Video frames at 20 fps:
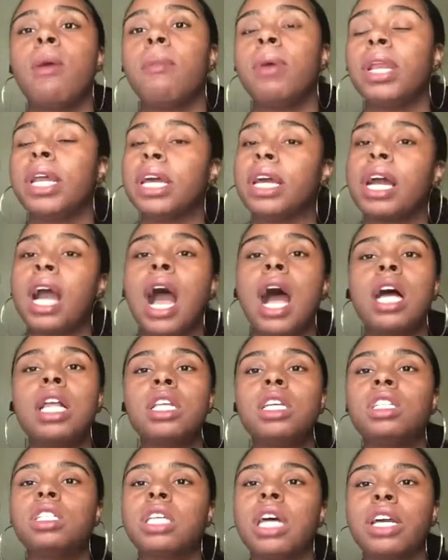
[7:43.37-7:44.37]
But in
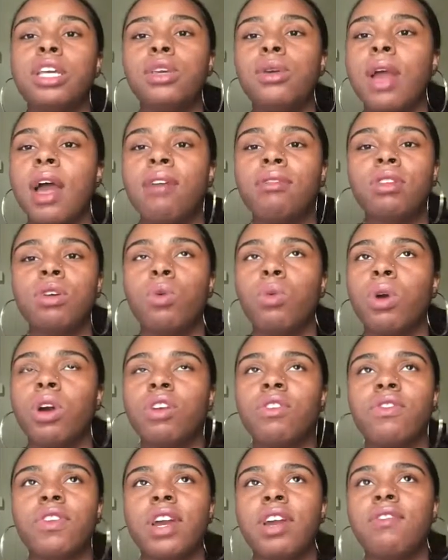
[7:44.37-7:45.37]
college, like, you have to
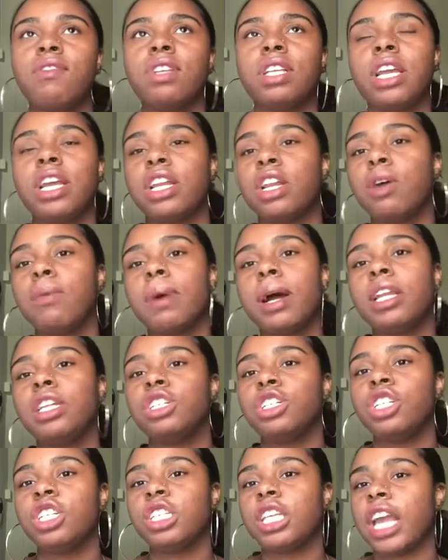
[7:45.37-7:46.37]
work for everything.
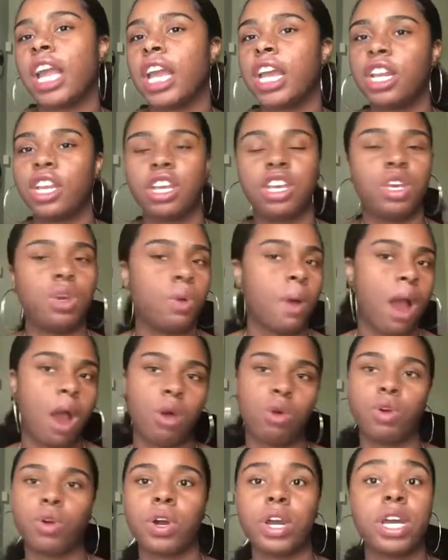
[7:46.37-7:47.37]
Nobody's just handing you
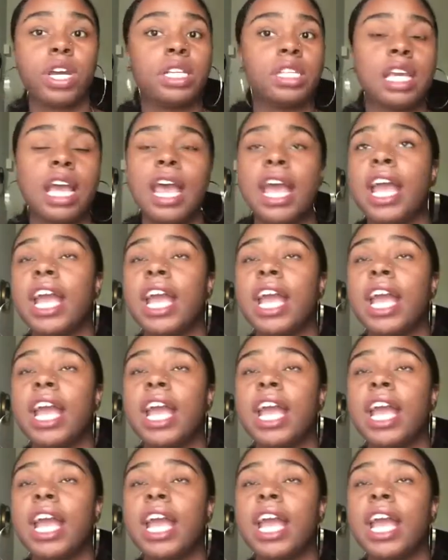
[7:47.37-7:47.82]
out grades.